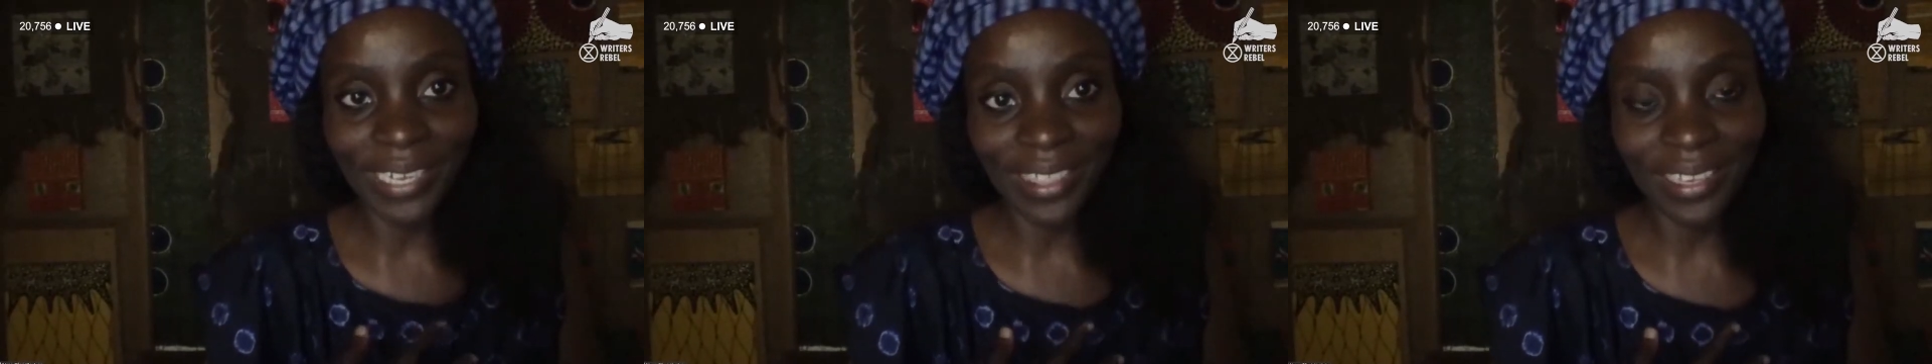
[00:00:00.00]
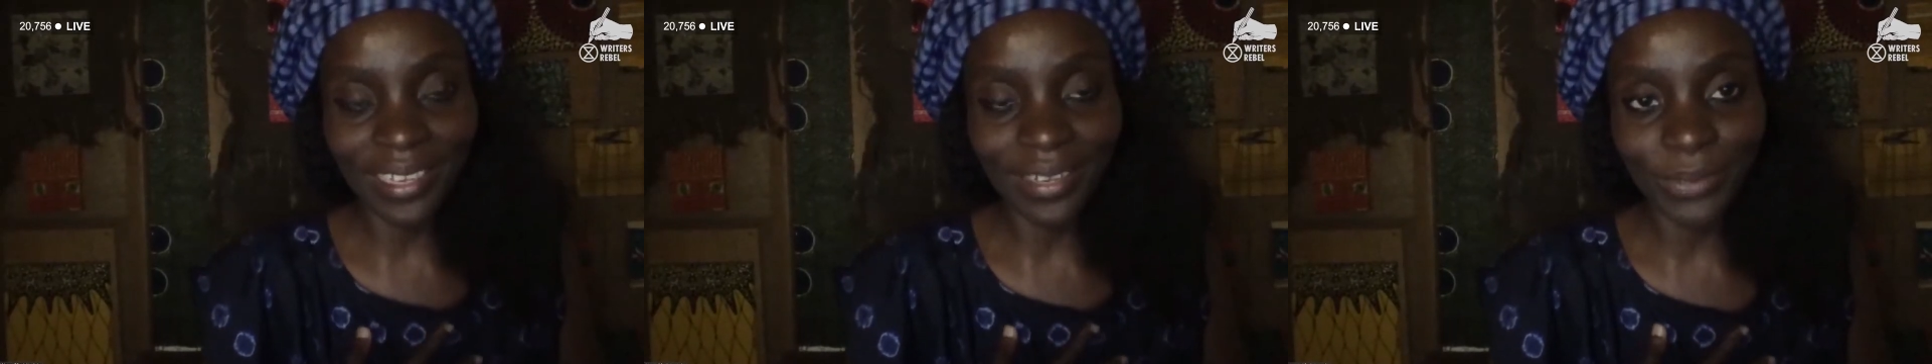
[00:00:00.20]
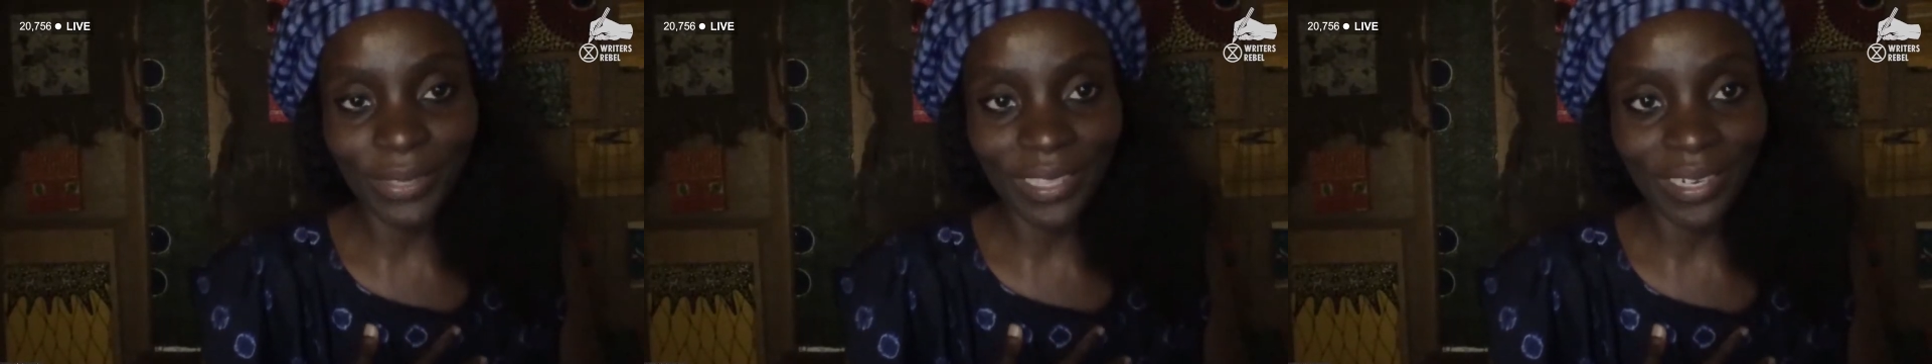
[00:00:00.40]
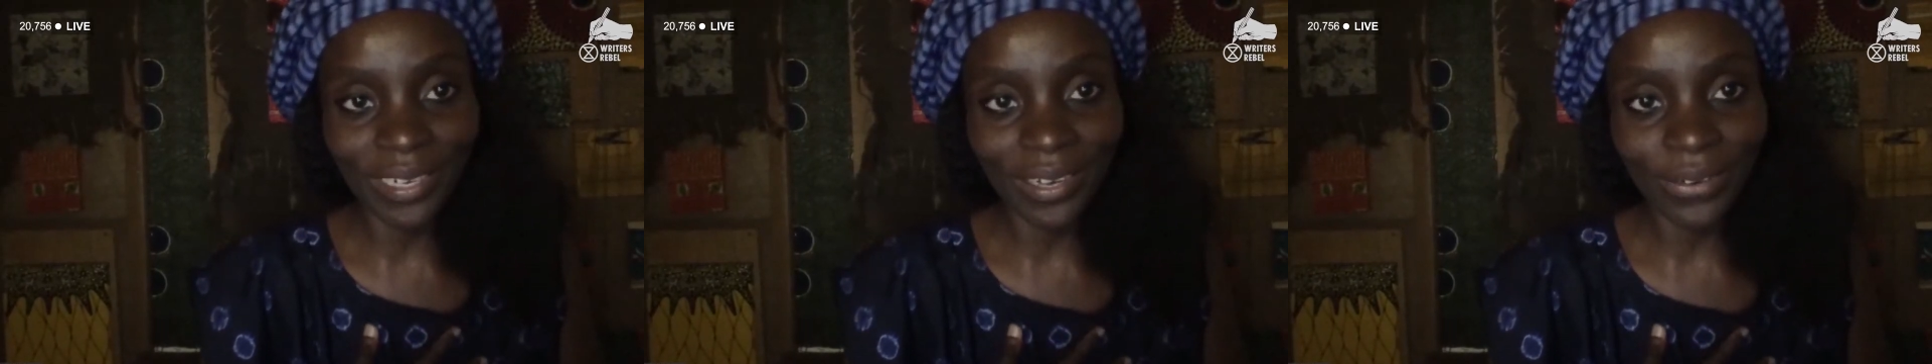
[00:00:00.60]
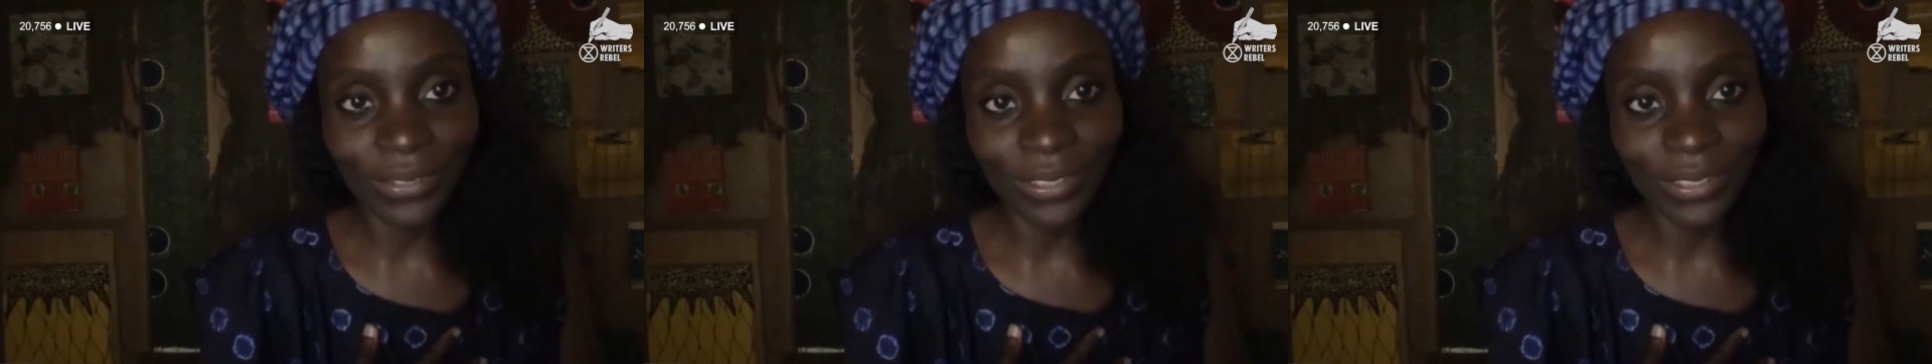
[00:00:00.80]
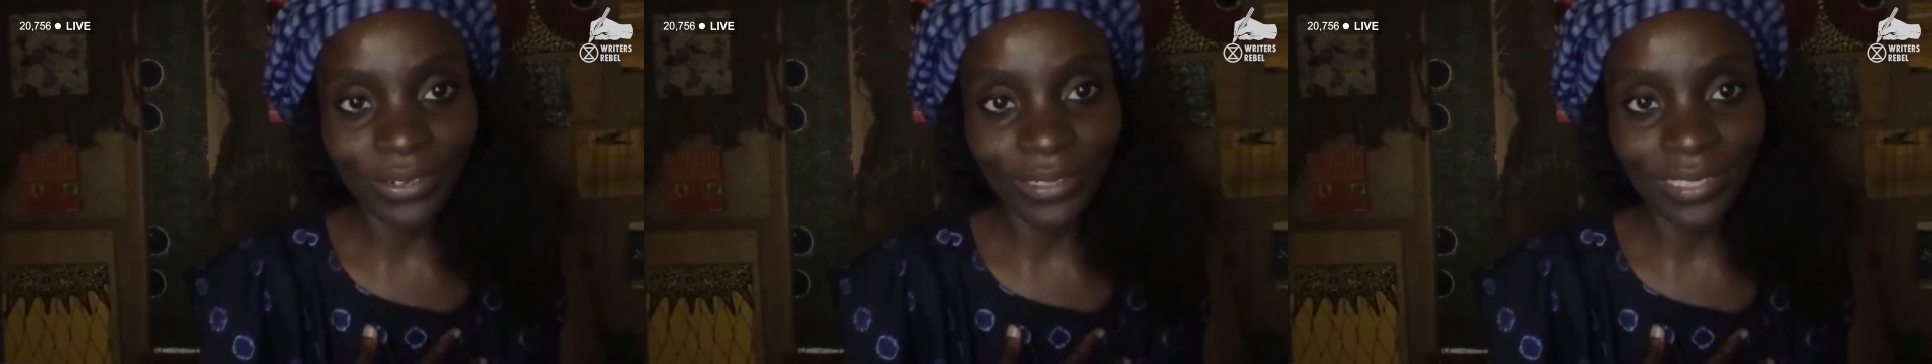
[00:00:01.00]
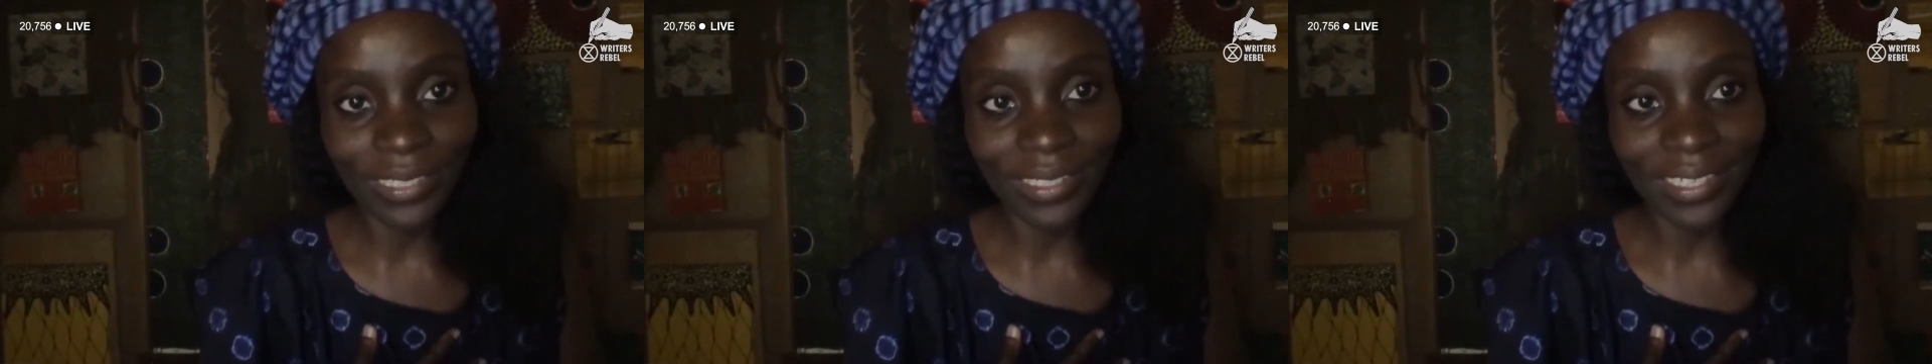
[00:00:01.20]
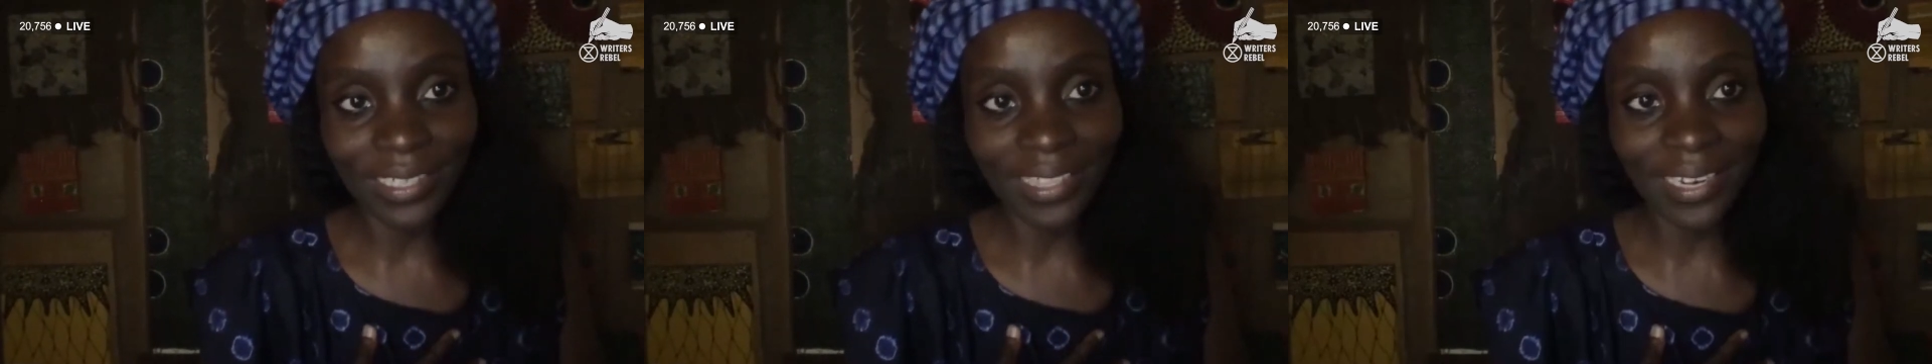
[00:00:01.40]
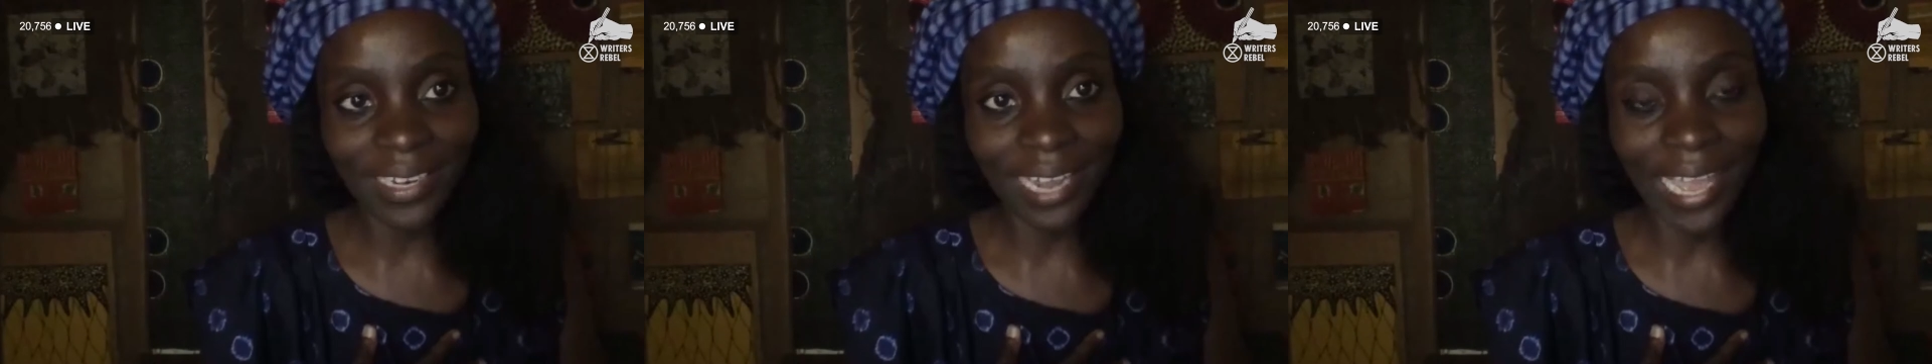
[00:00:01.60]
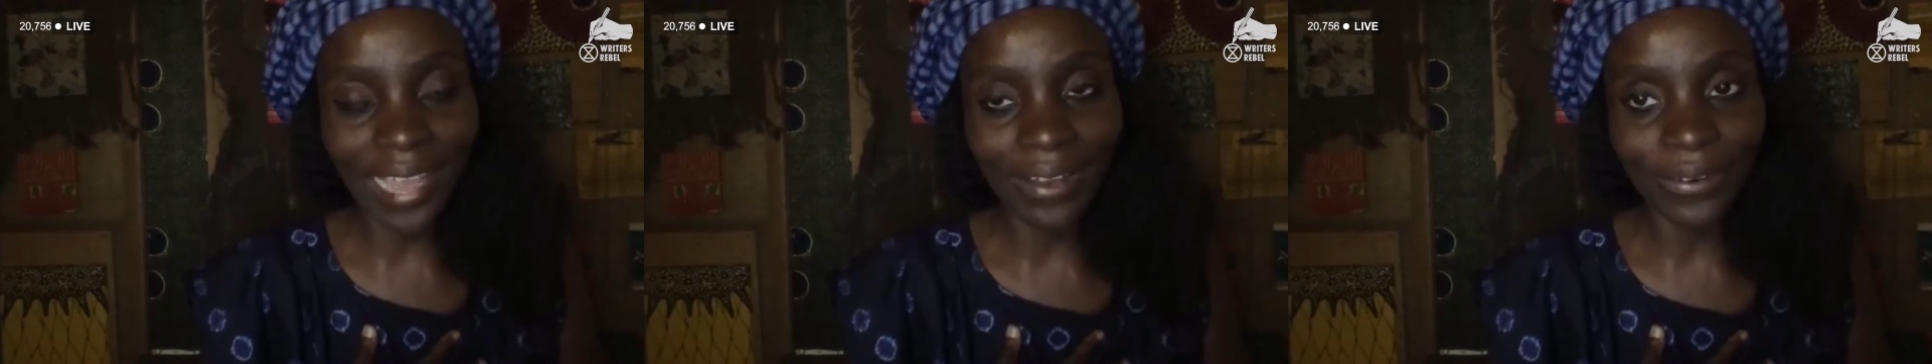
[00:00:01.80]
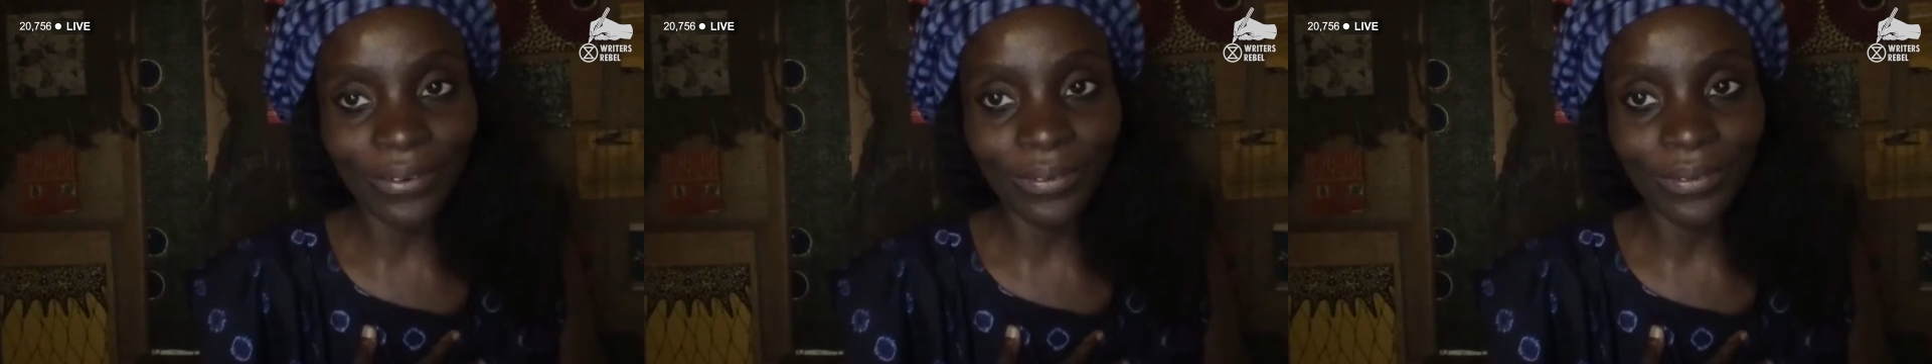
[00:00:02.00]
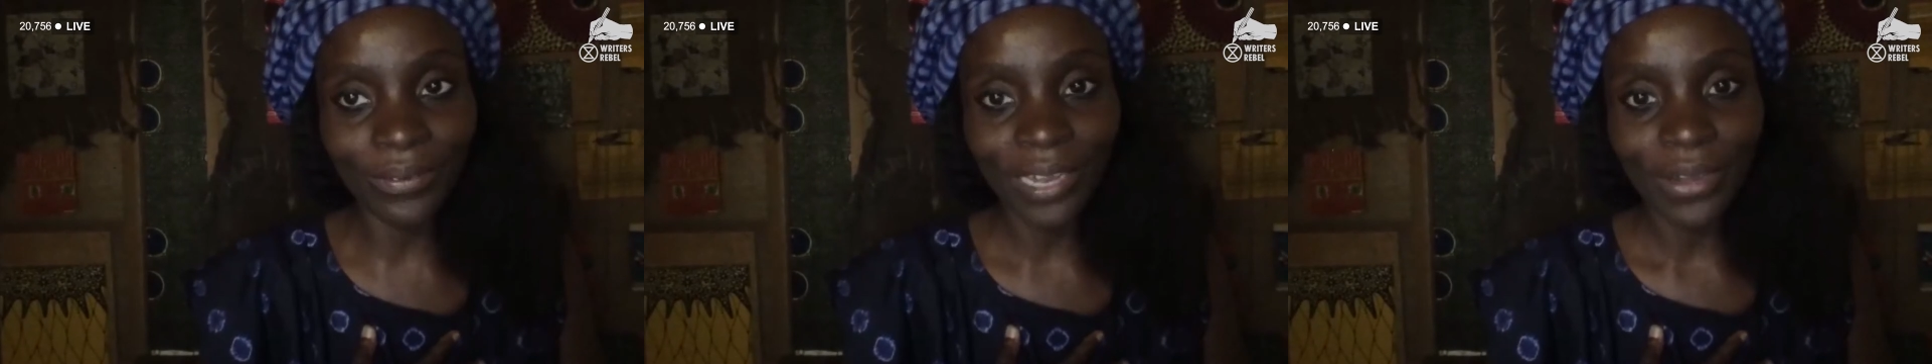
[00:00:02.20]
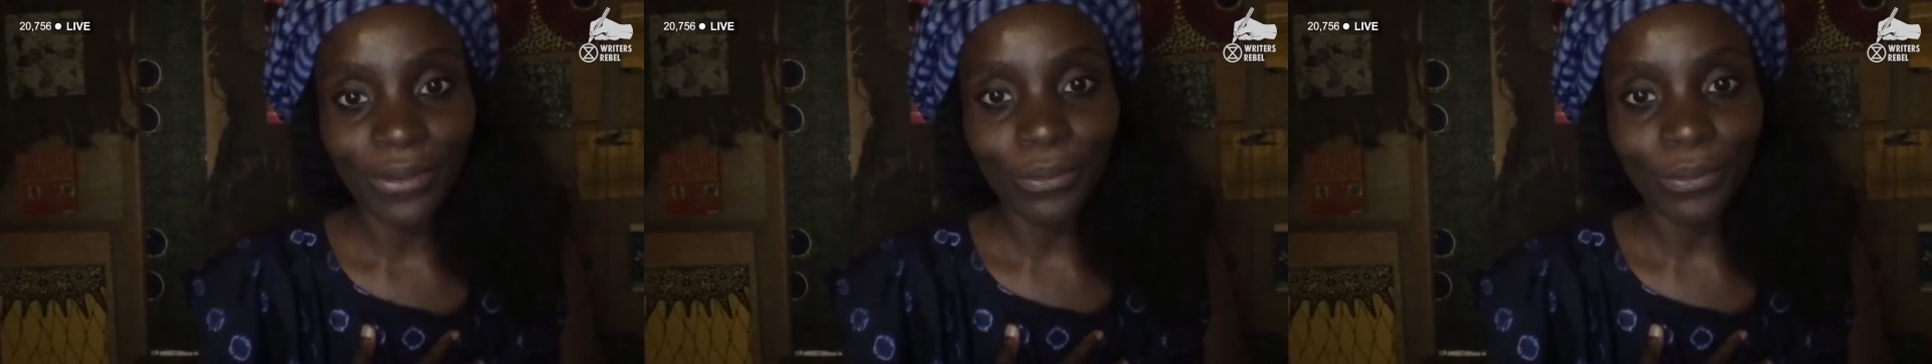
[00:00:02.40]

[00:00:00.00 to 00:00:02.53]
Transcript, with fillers: are seen within our ontologies and how